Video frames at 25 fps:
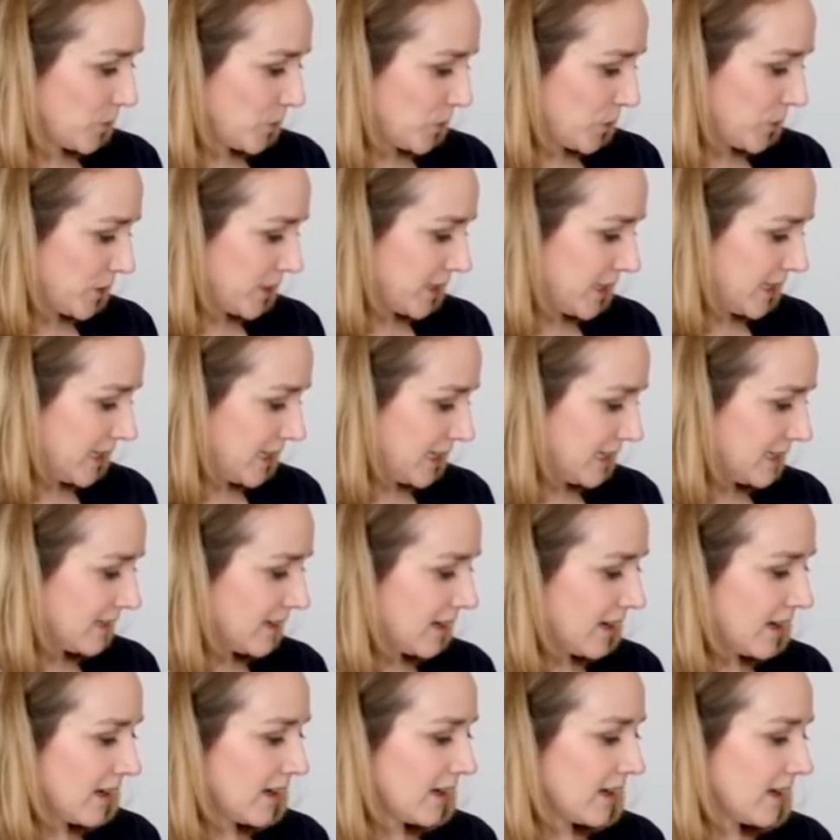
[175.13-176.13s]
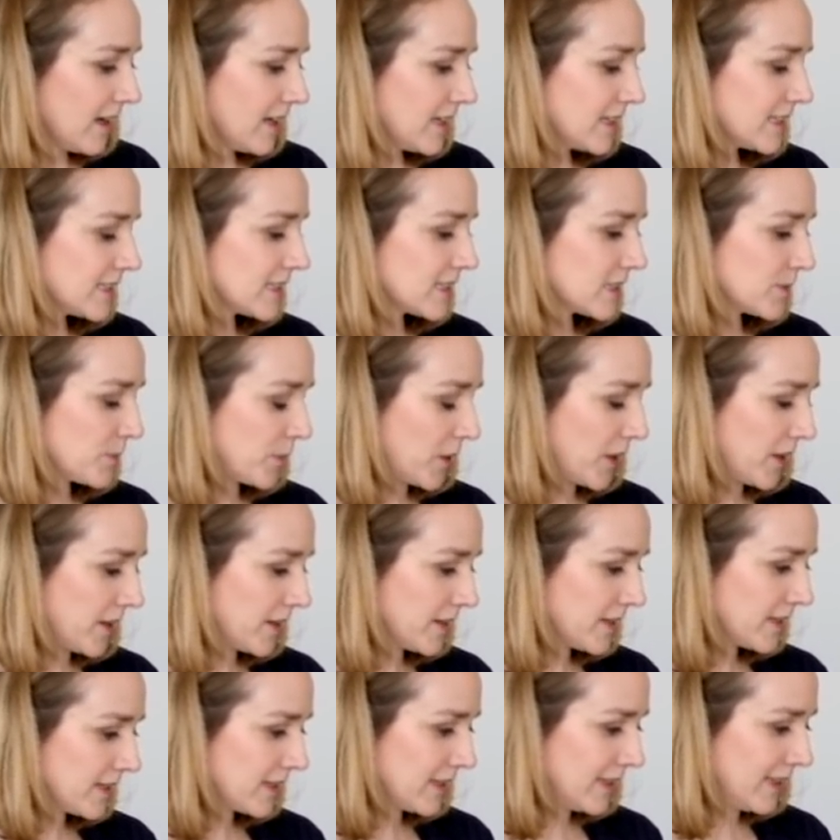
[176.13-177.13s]
pretty. It's
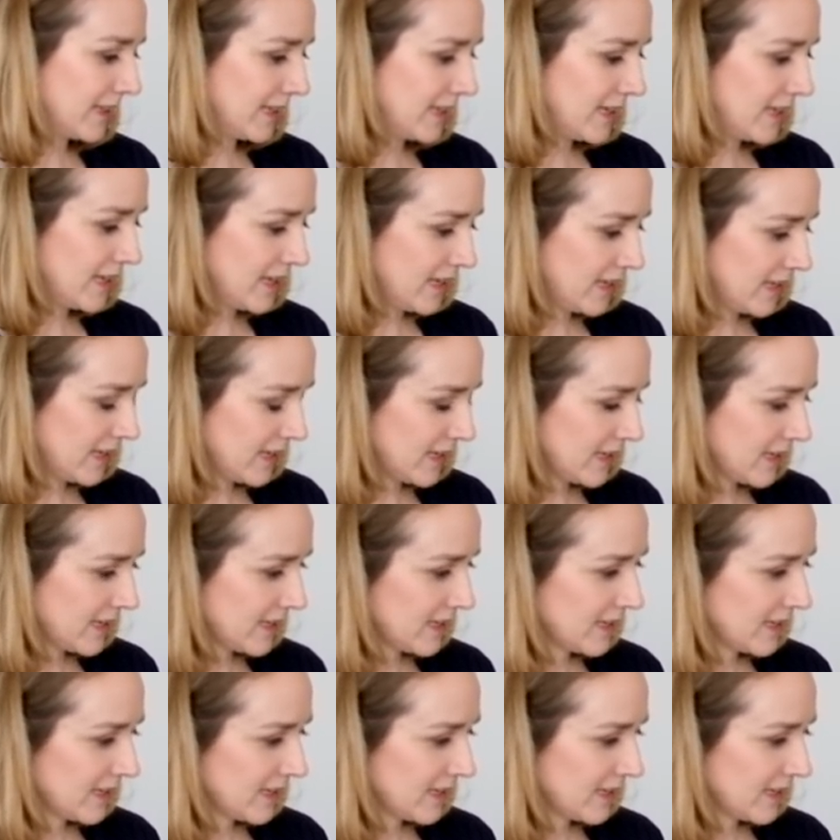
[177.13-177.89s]
sparkly.